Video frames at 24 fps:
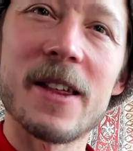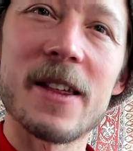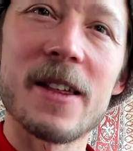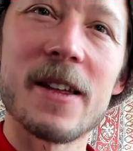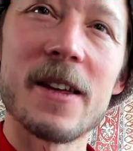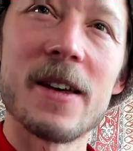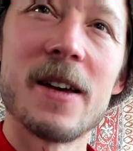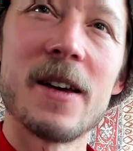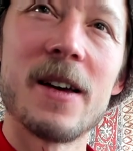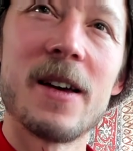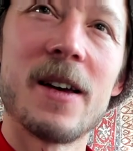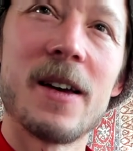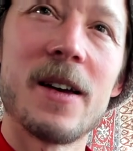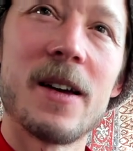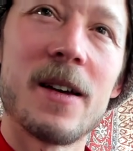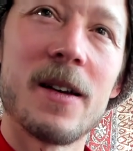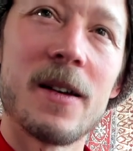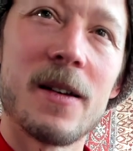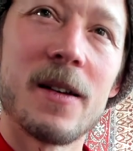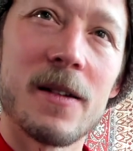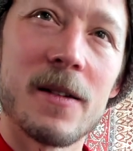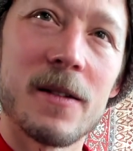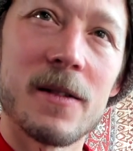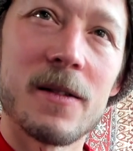
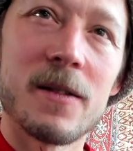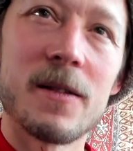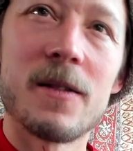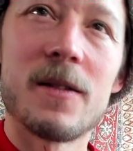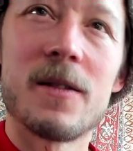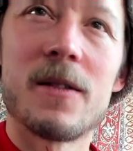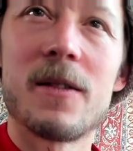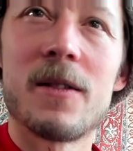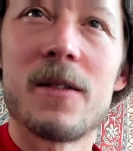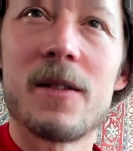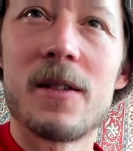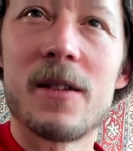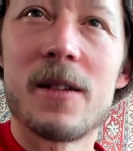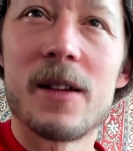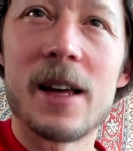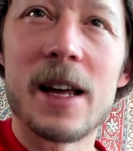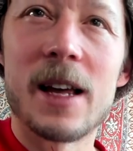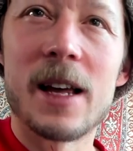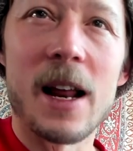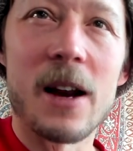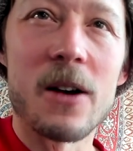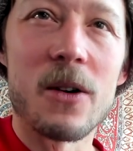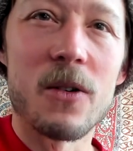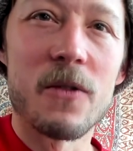
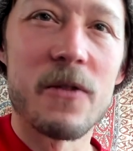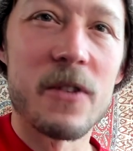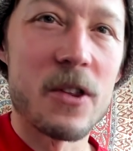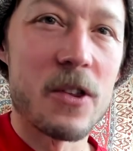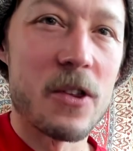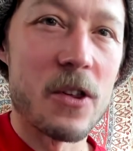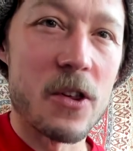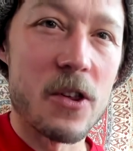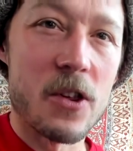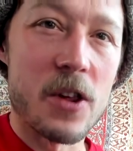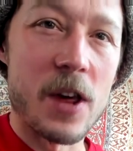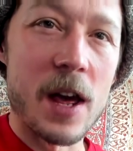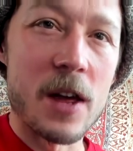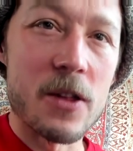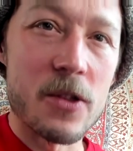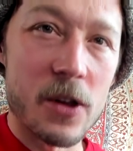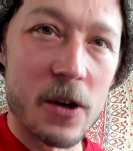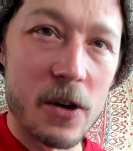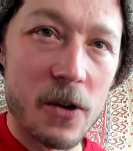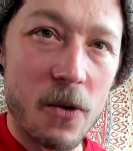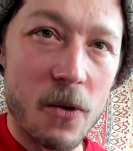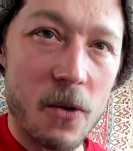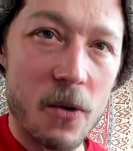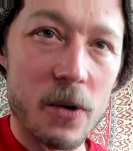And I don't know if he's just
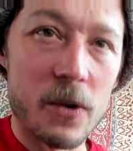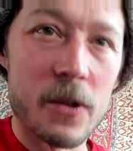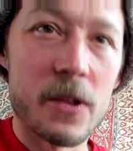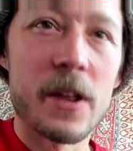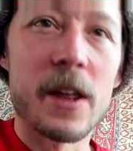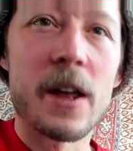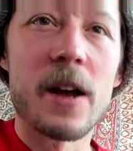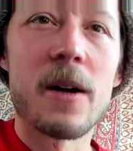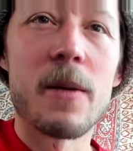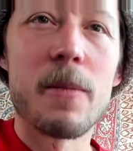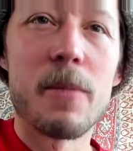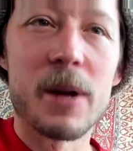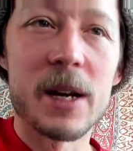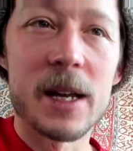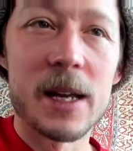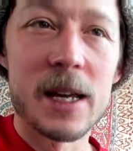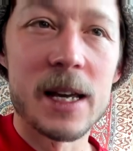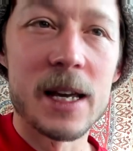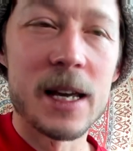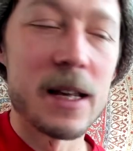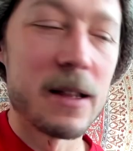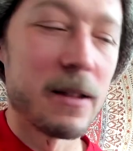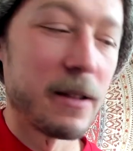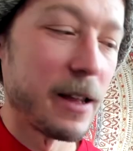changing chords there, but
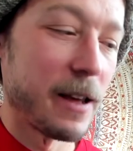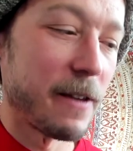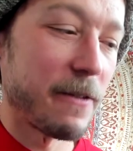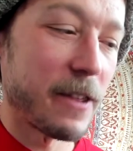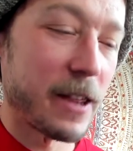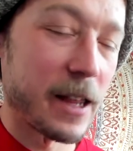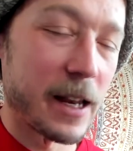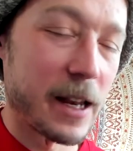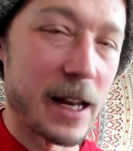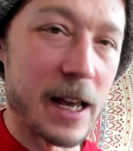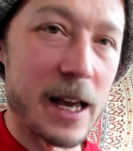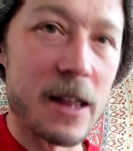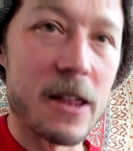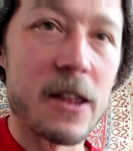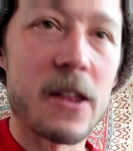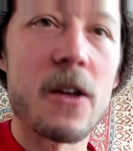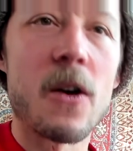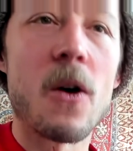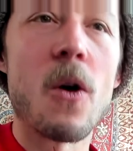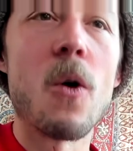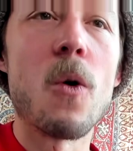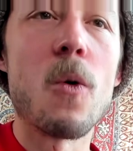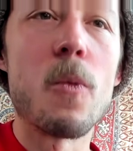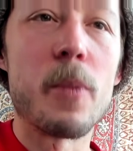he lifts and gets
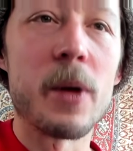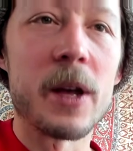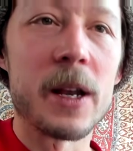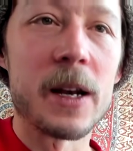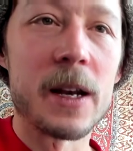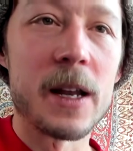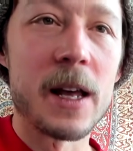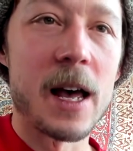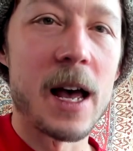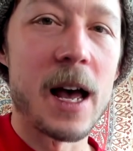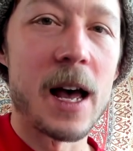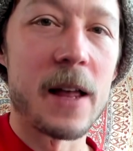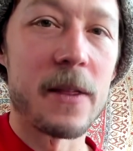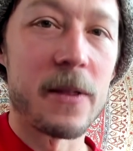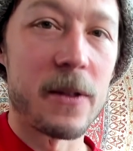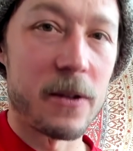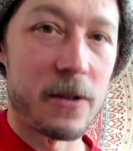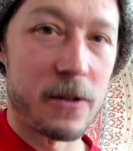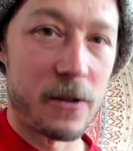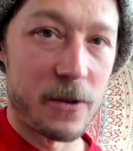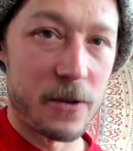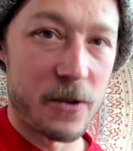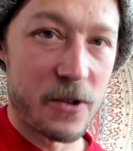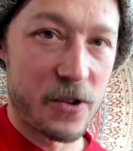open on the
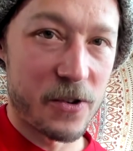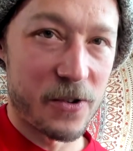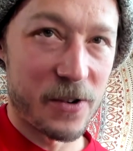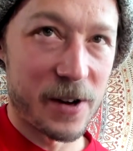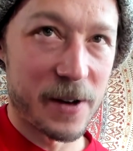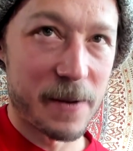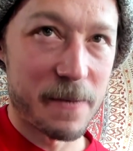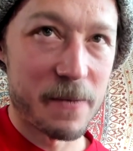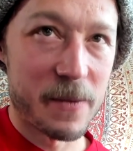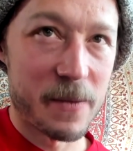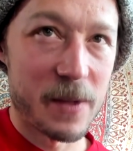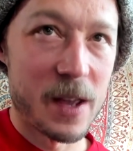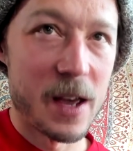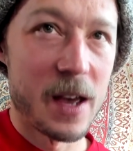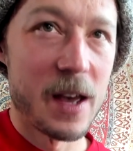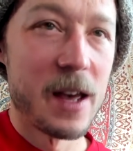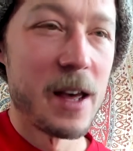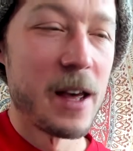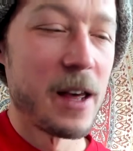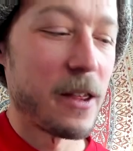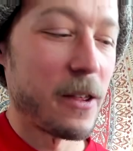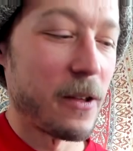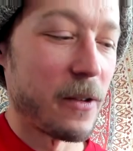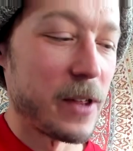3rd
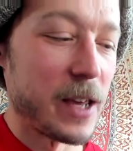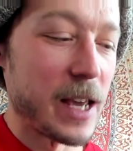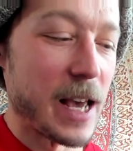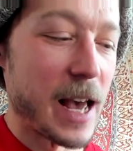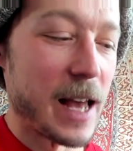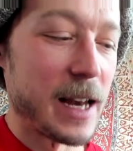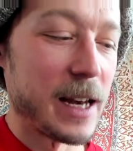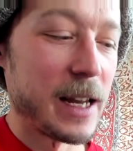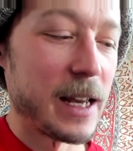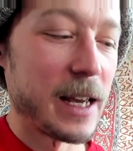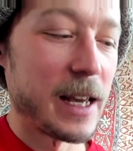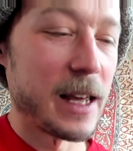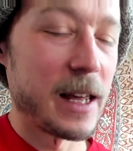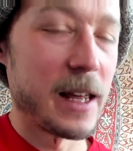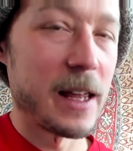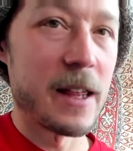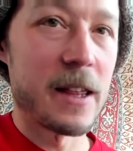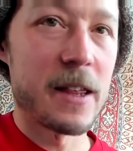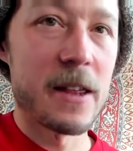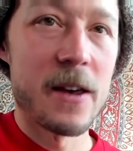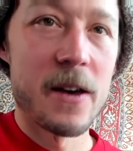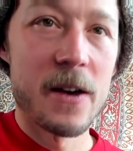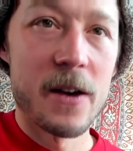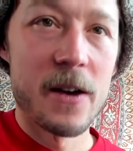string. So the ending
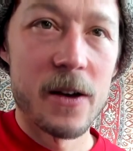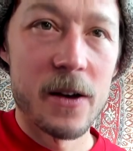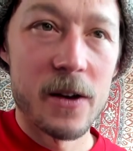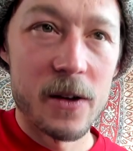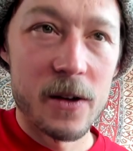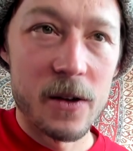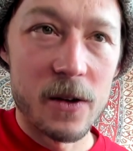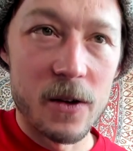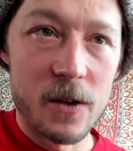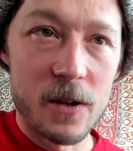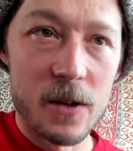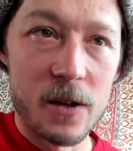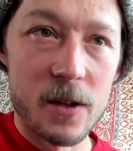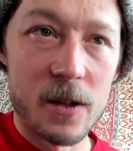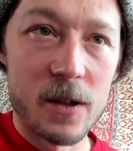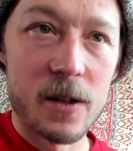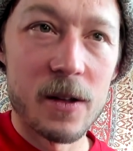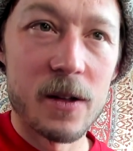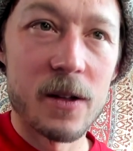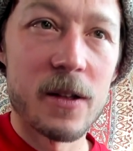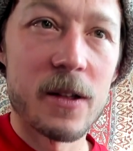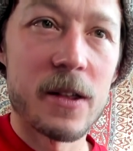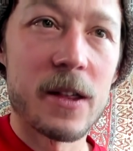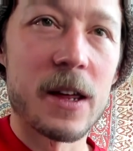is
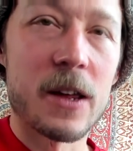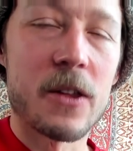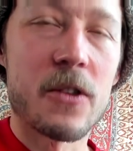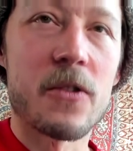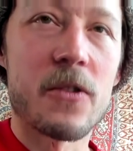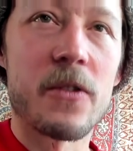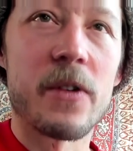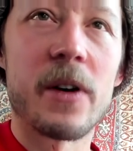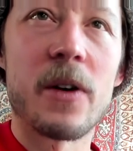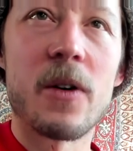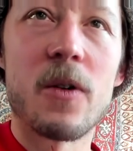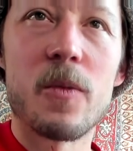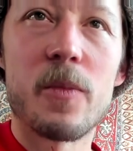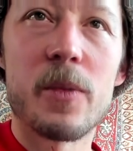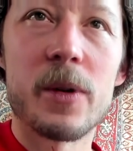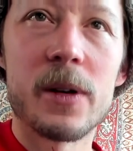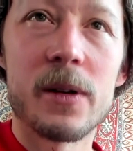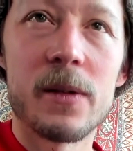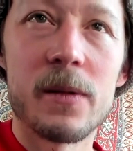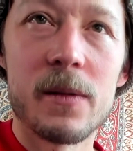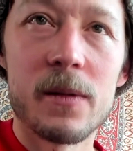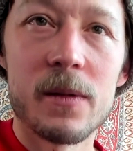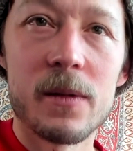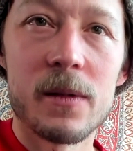6th string
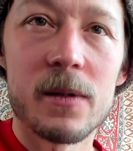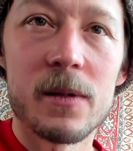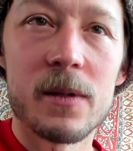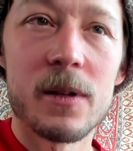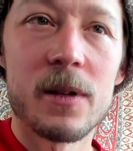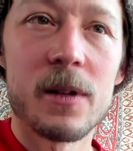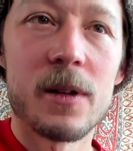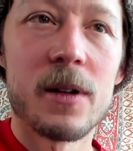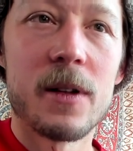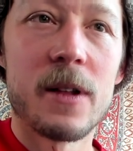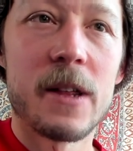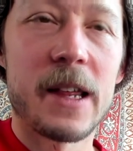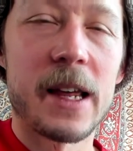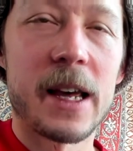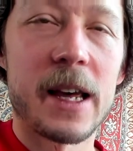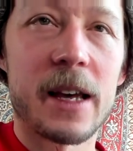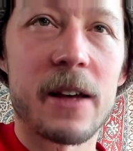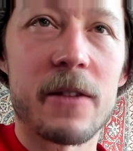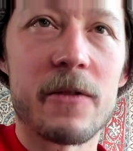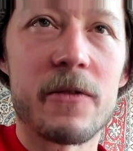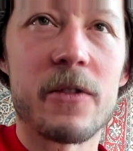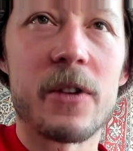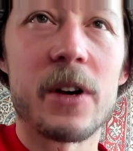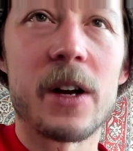open,
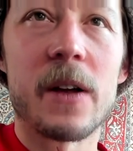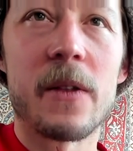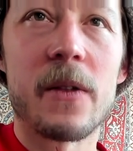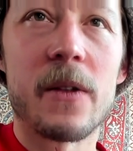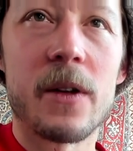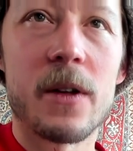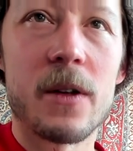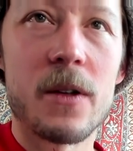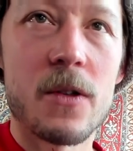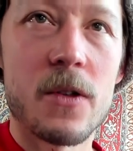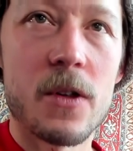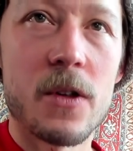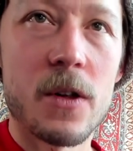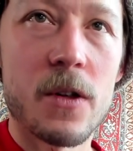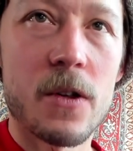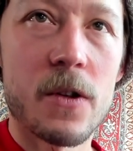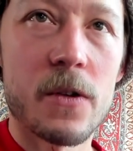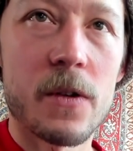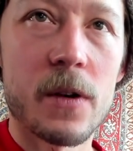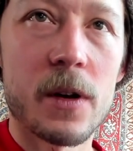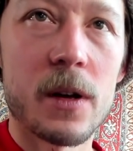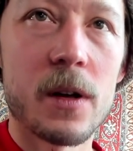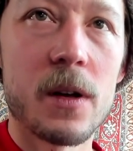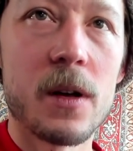2nd fret on the G
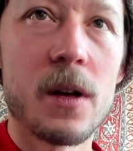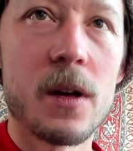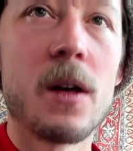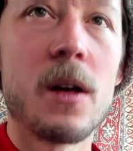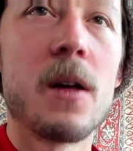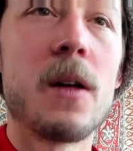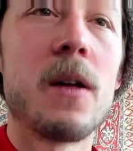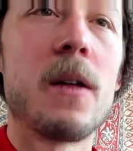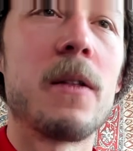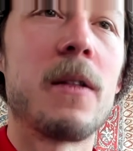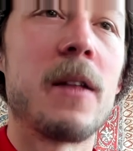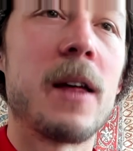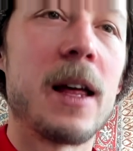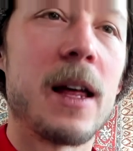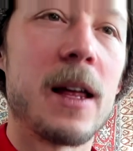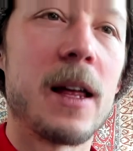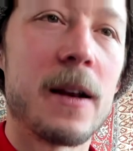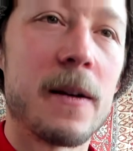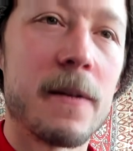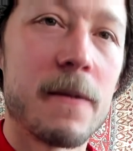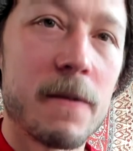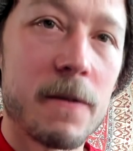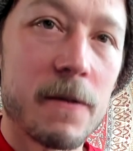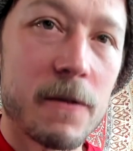string,
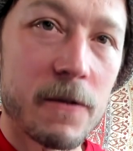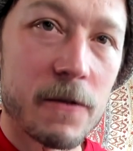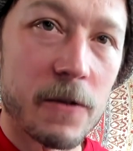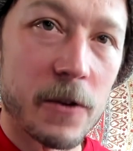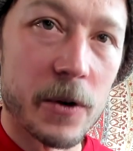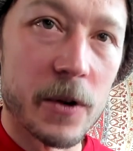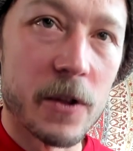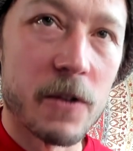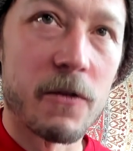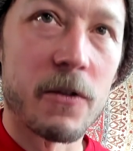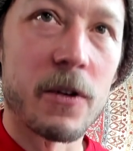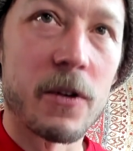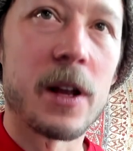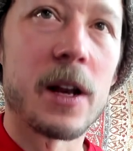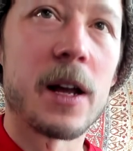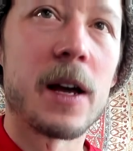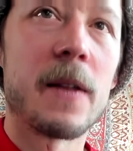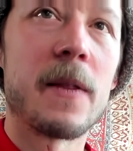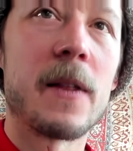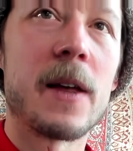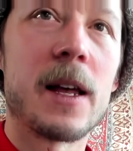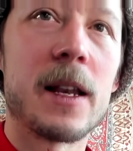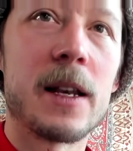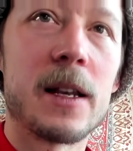then 1st fret
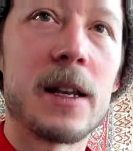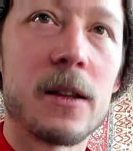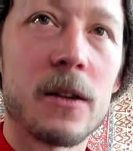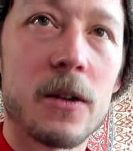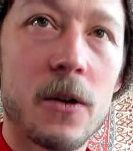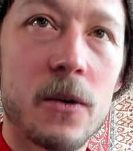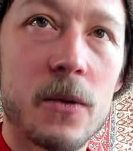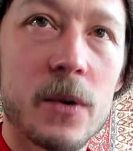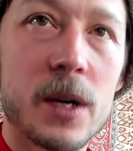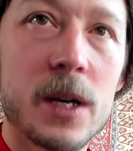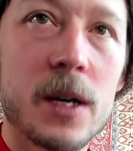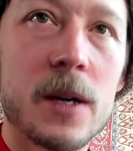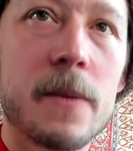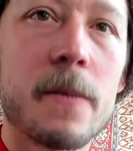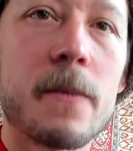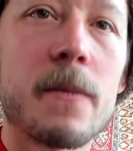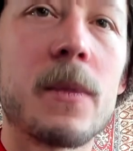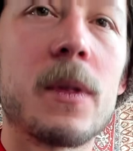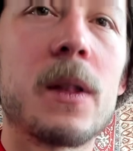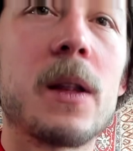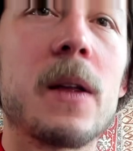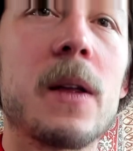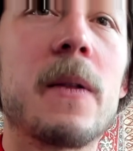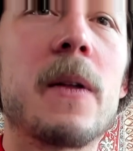on that low E,
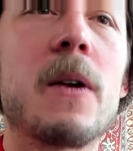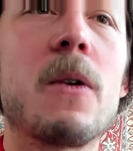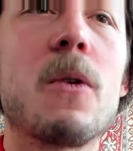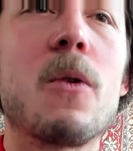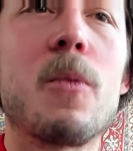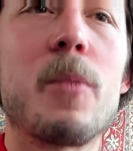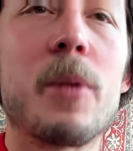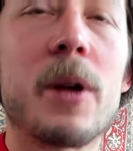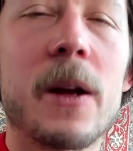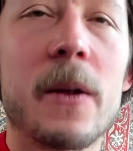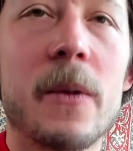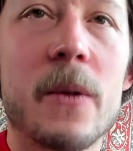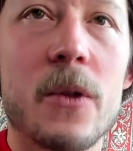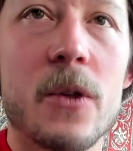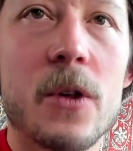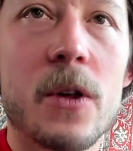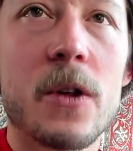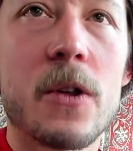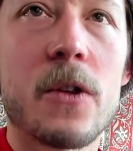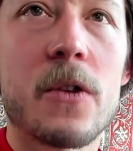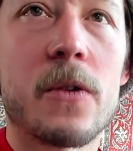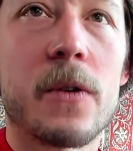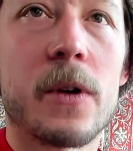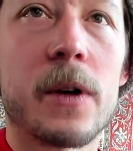and then open on the G
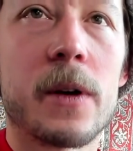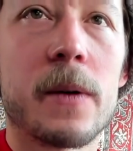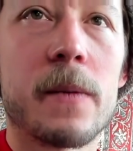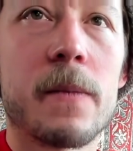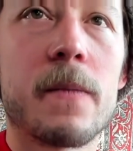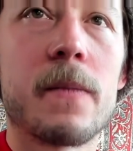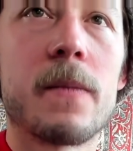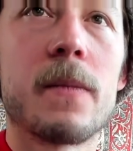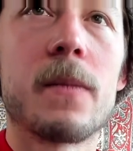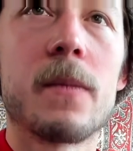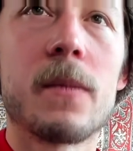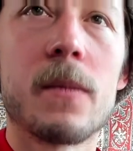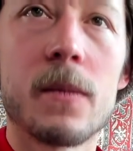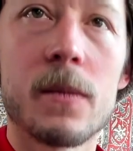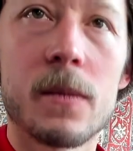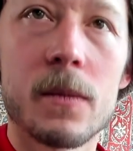string.